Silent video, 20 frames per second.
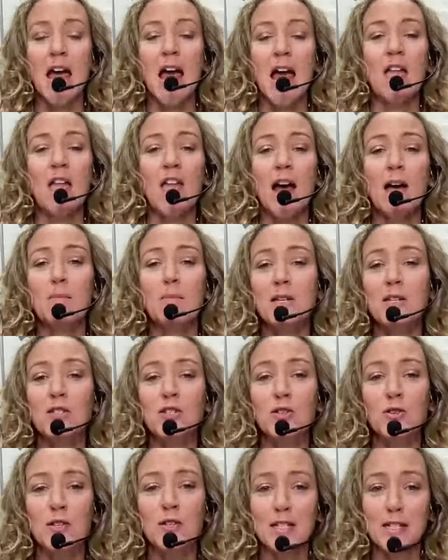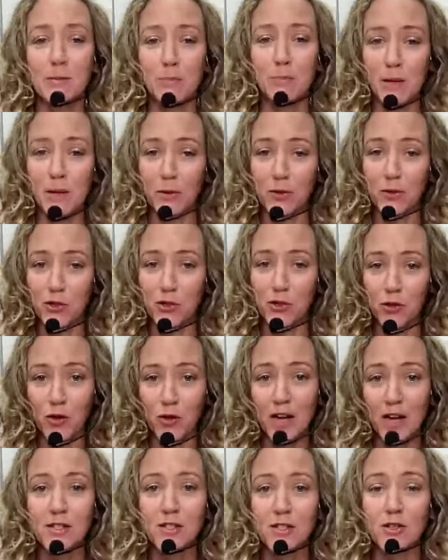And that means you need to be able to
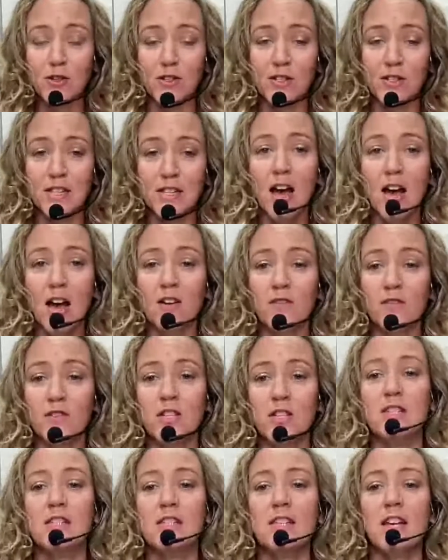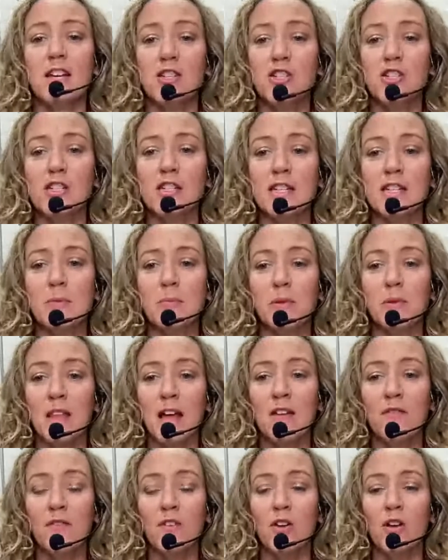trust yourself to such a deep
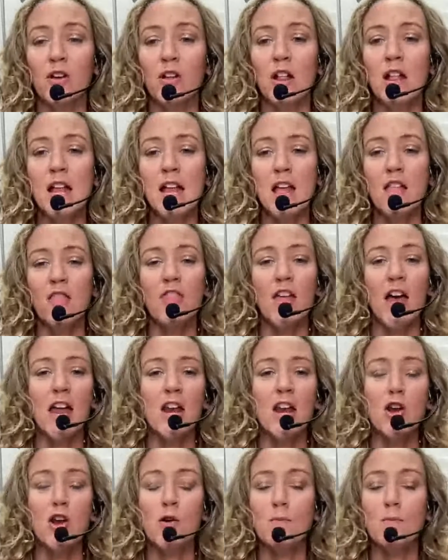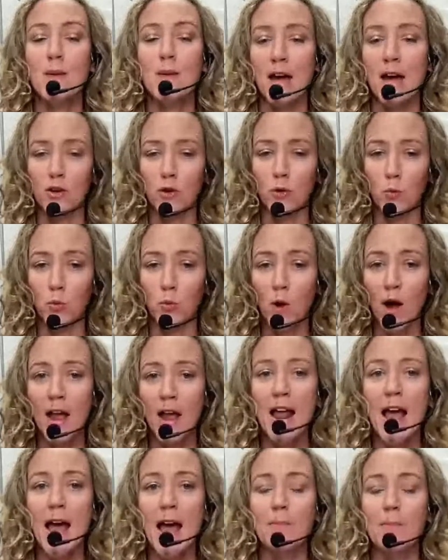level that no matter
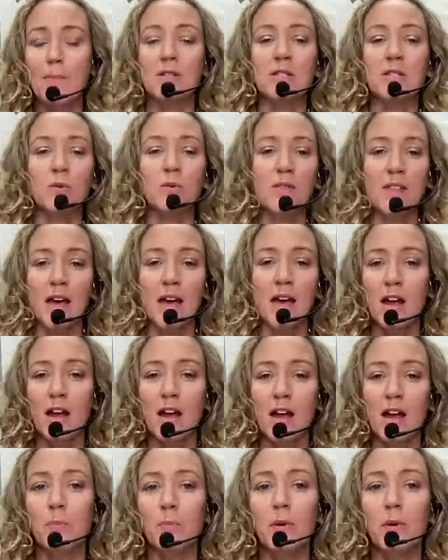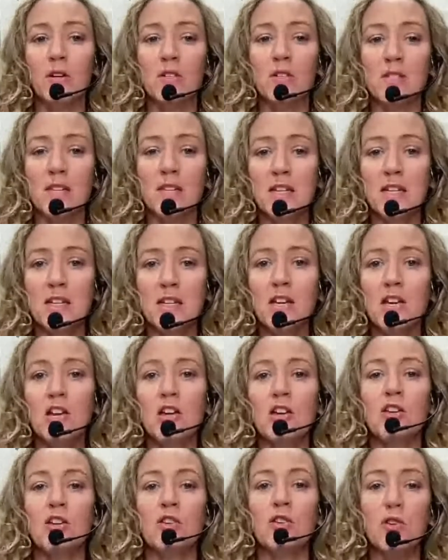what happens with that other person,
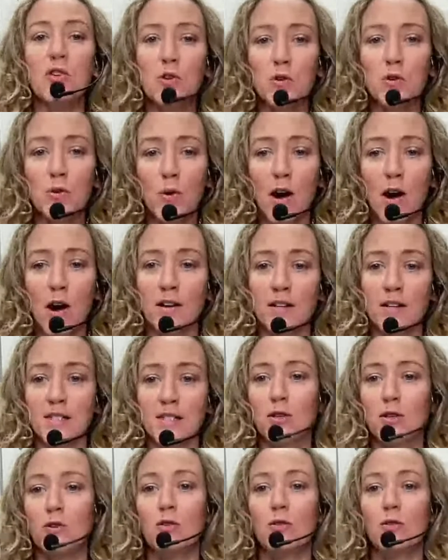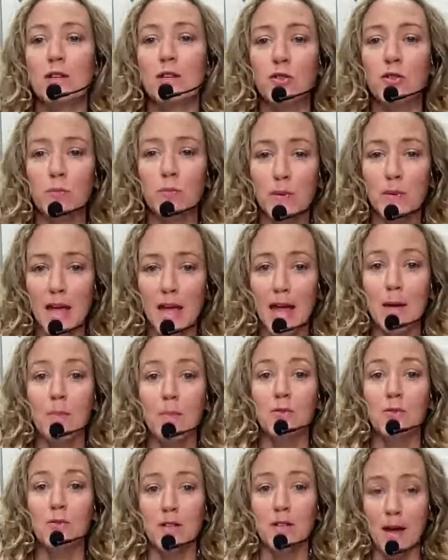you are still going to be
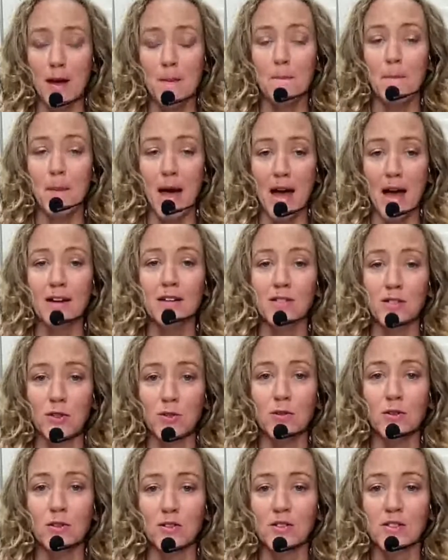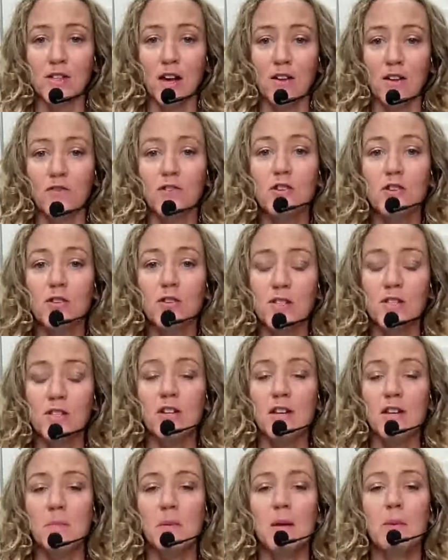able to come back to yourself. You're
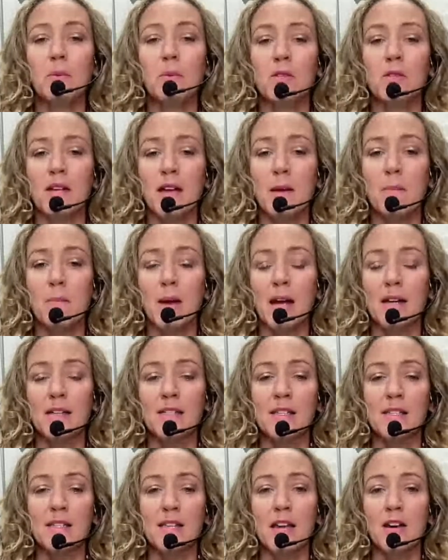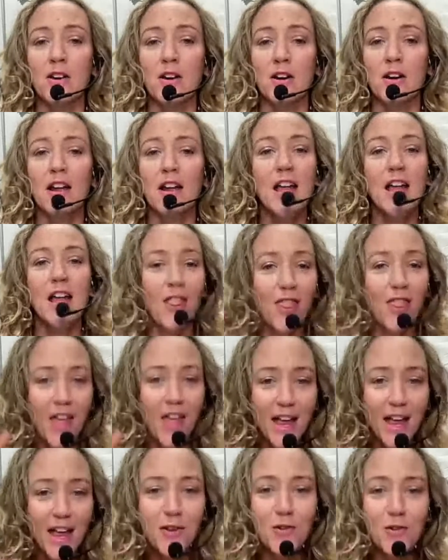still going to be able to come back to center.
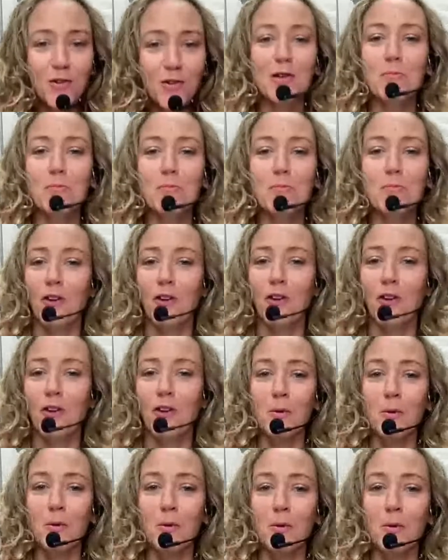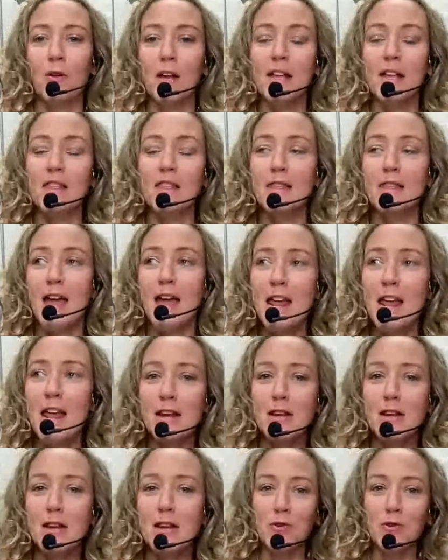Then you can be vulnerable. And
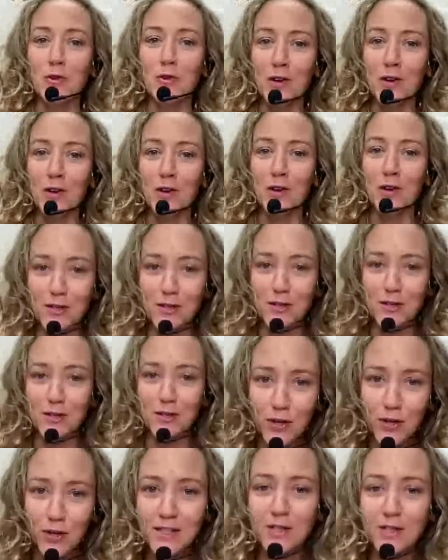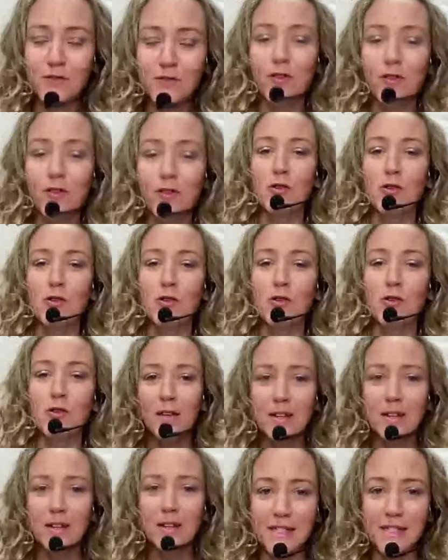then you create this trust
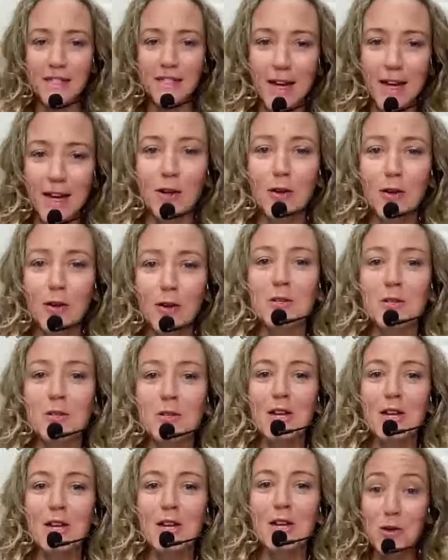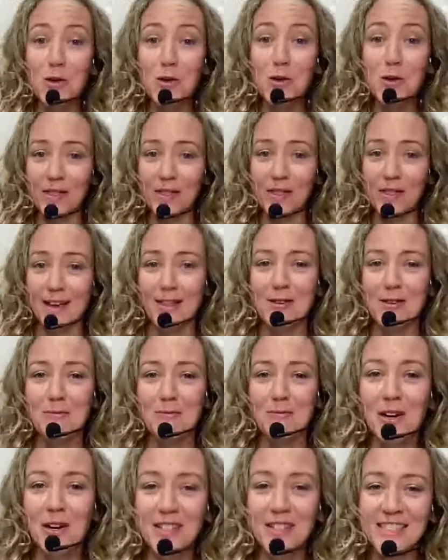vulnerability cycle between you and the other
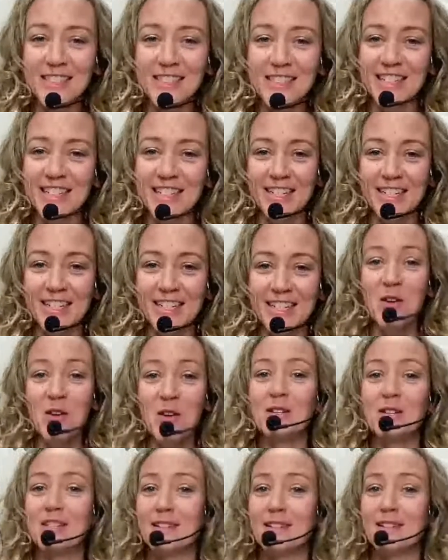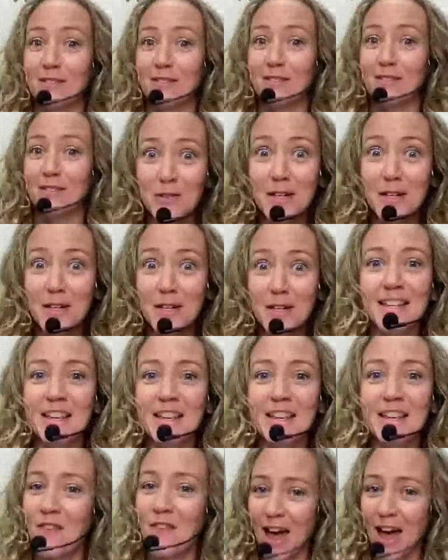person, which is
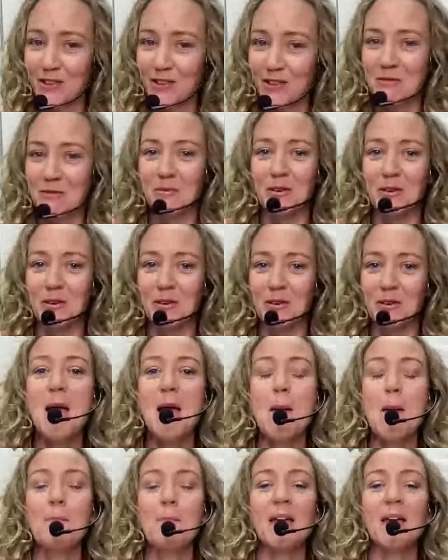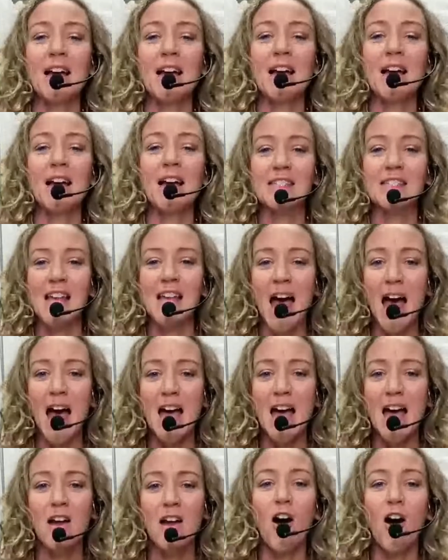really valuable because
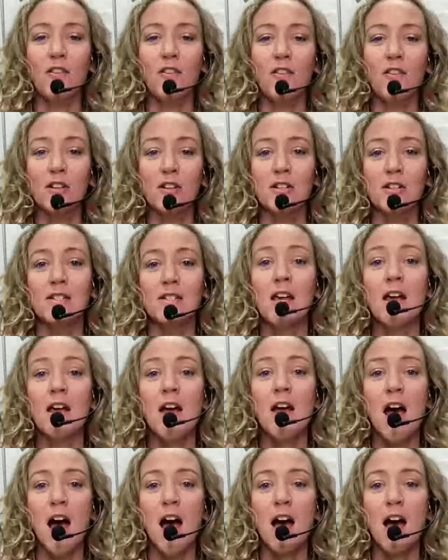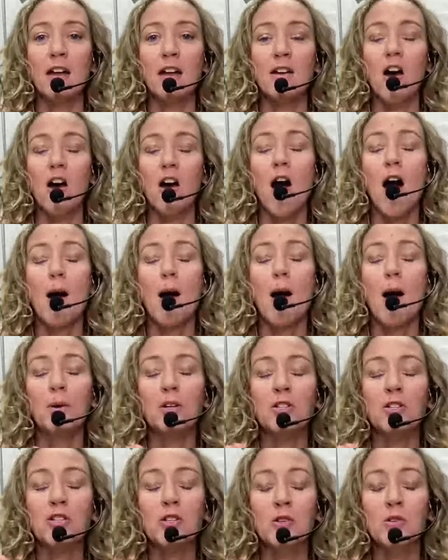that offers an
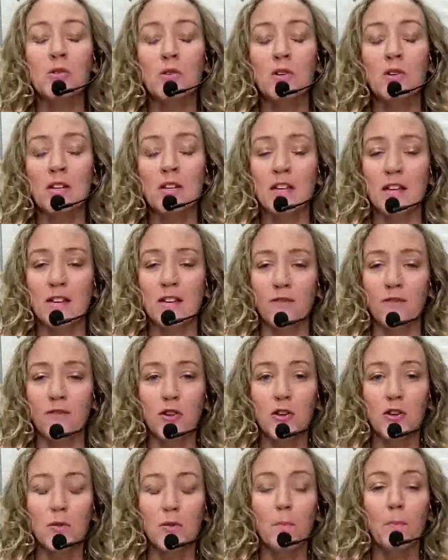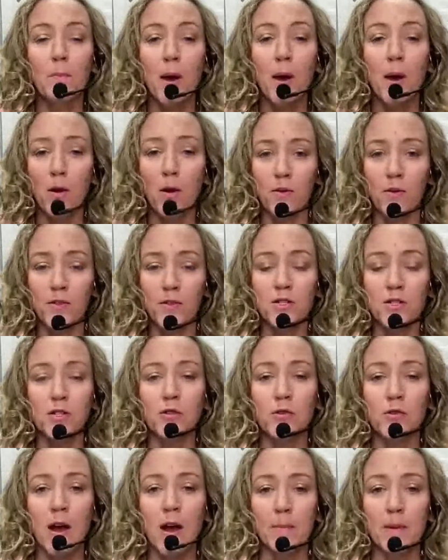opportunity for you both to
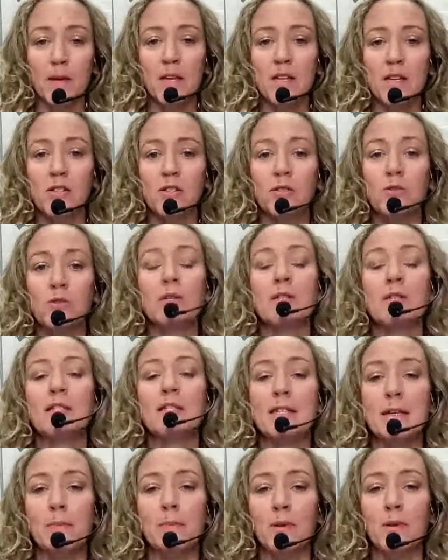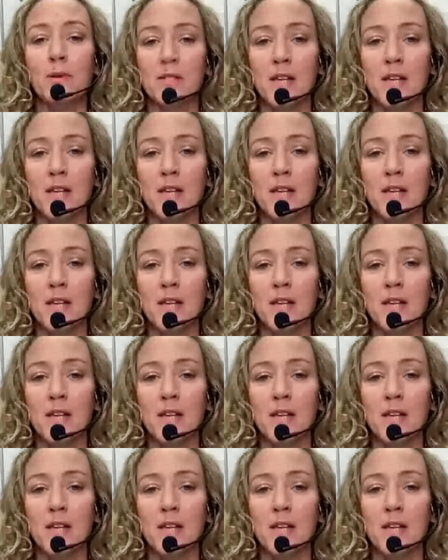drop into a deeper